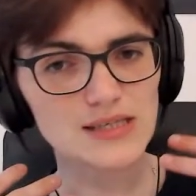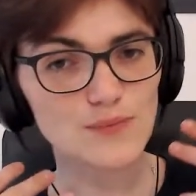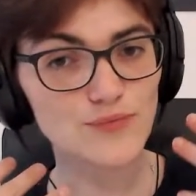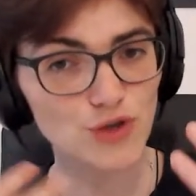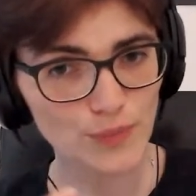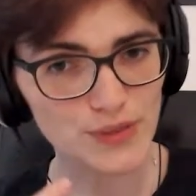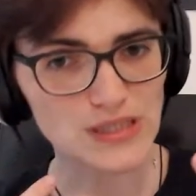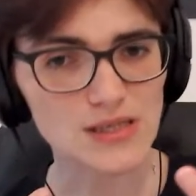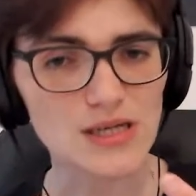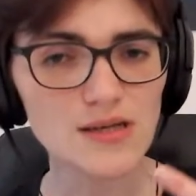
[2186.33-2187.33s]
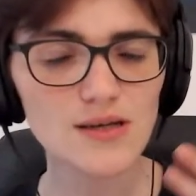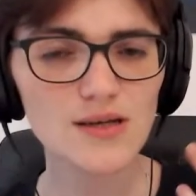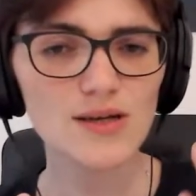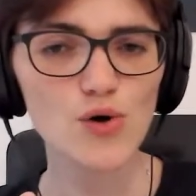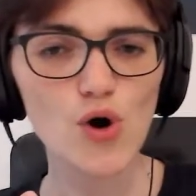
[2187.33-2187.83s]
a property
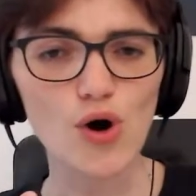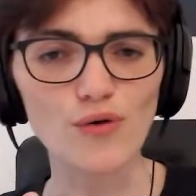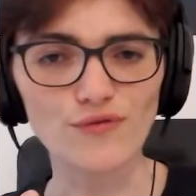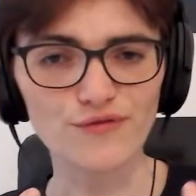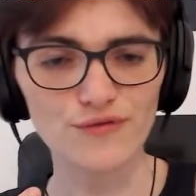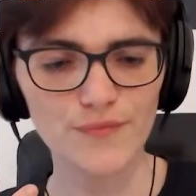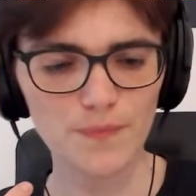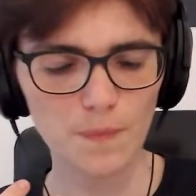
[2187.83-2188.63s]
of